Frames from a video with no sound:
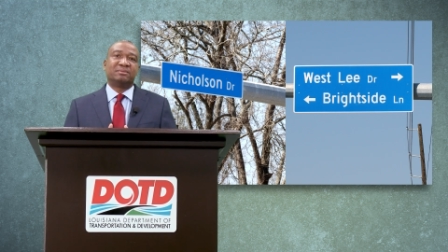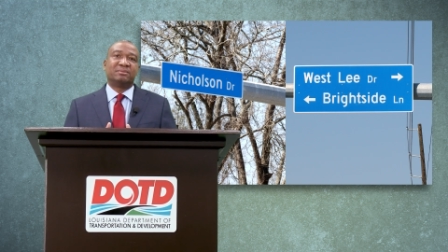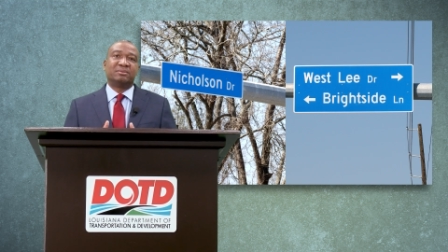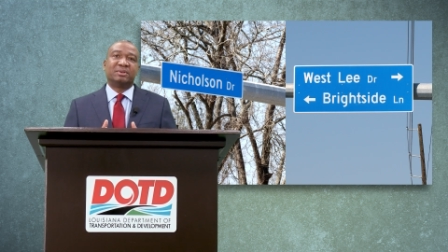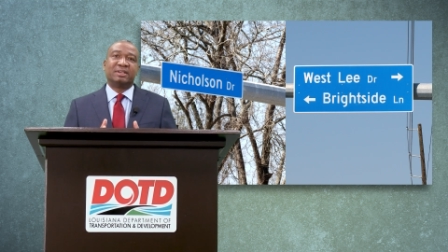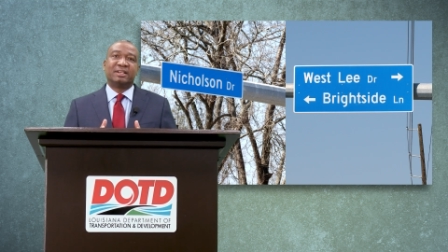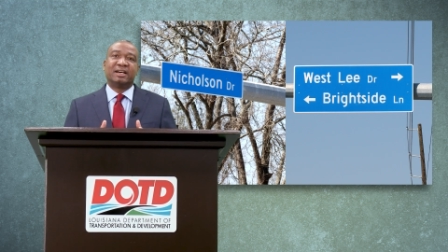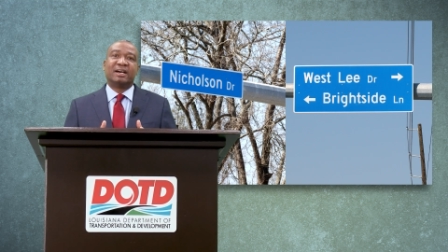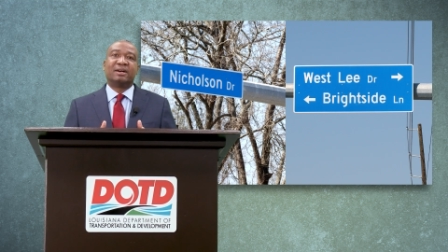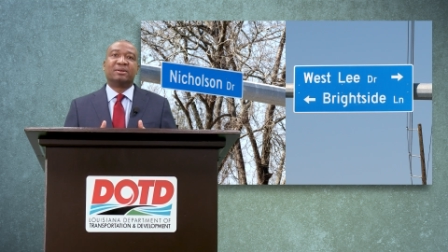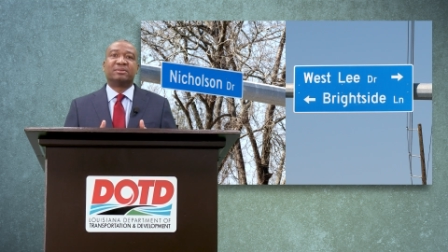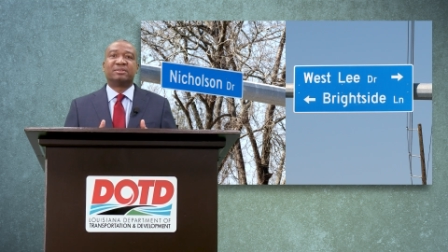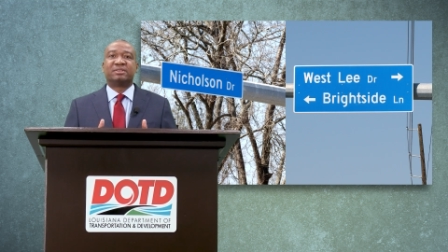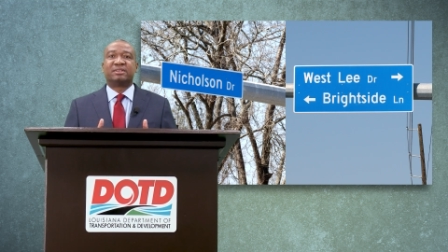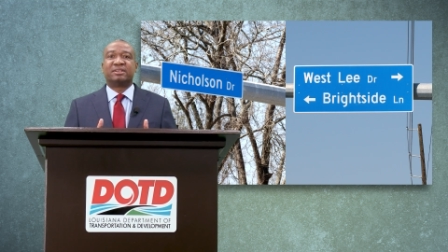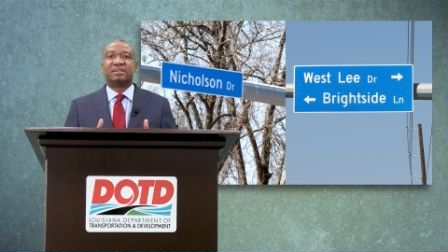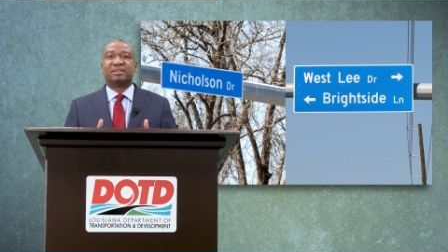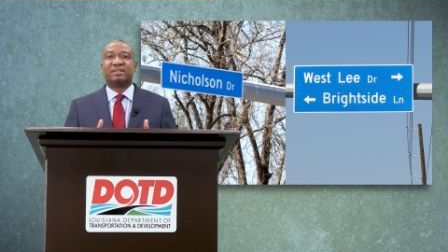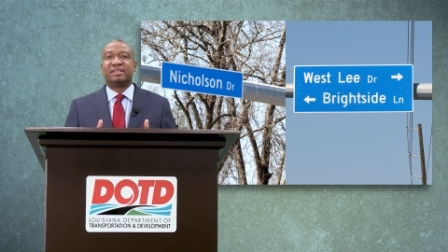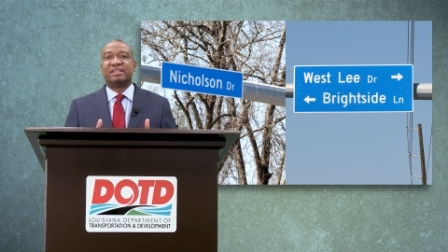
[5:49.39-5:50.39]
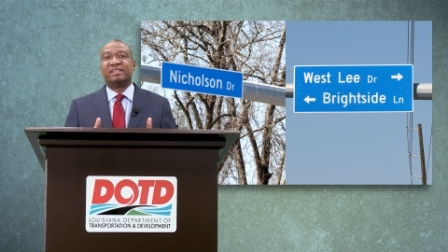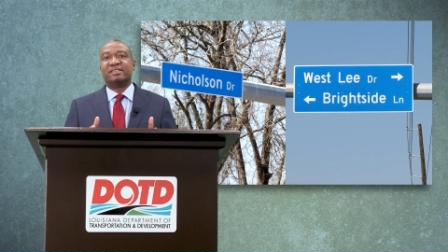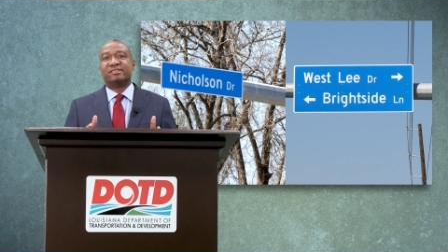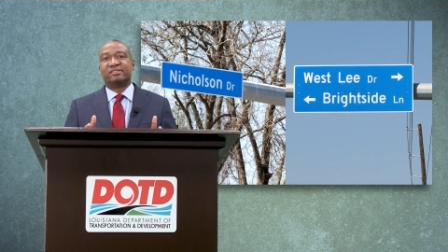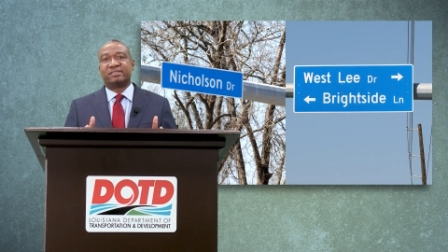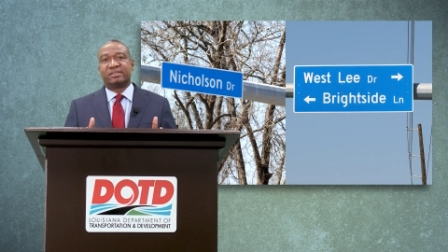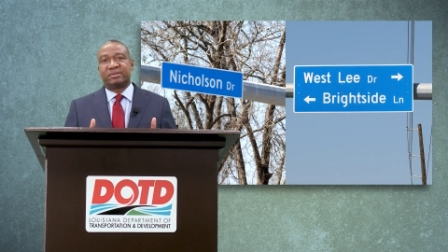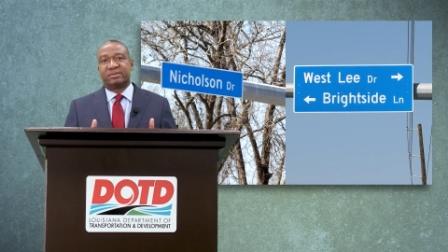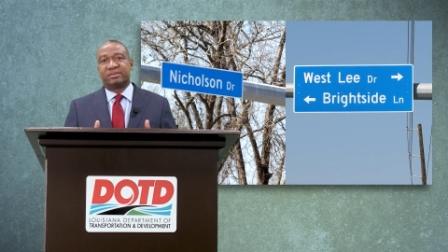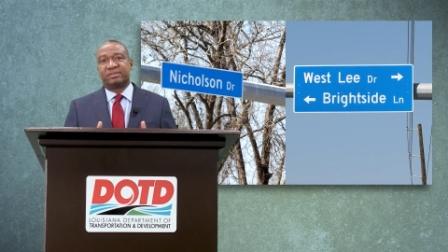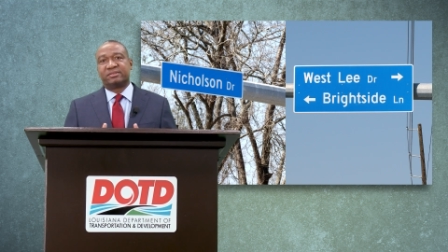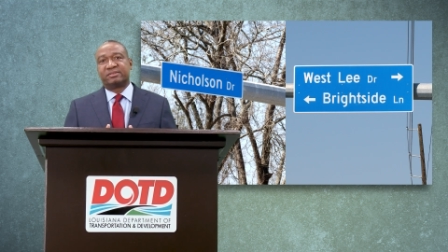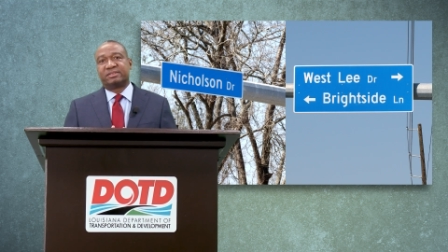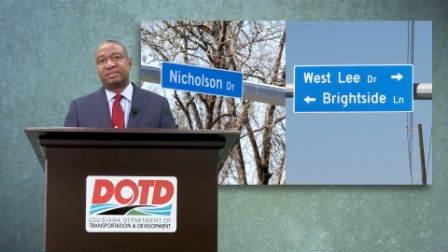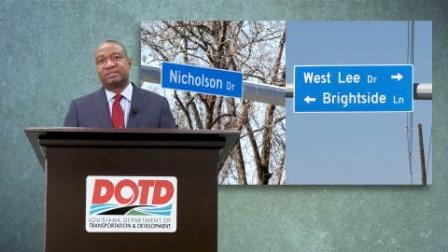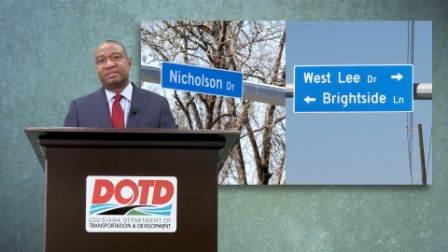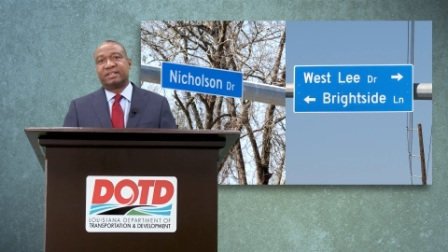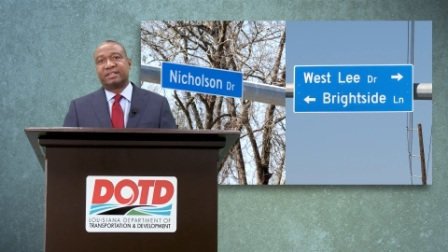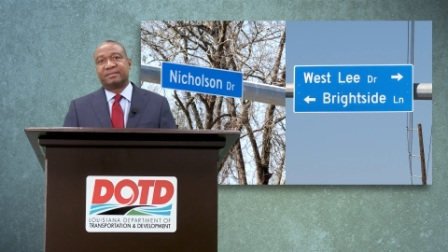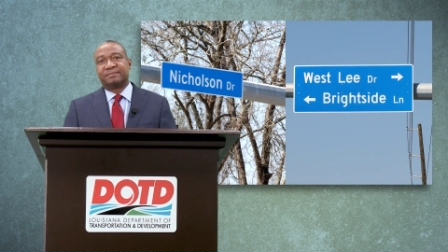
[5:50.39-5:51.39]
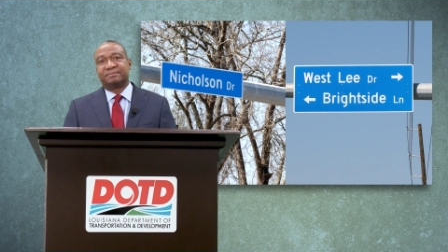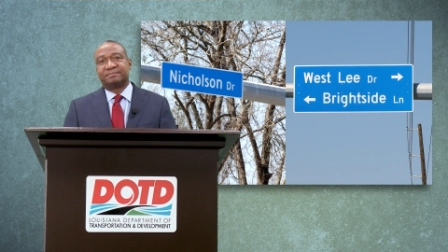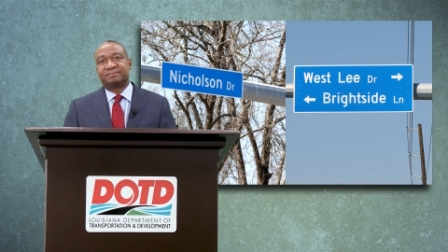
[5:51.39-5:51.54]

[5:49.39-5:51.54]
without any serious delay.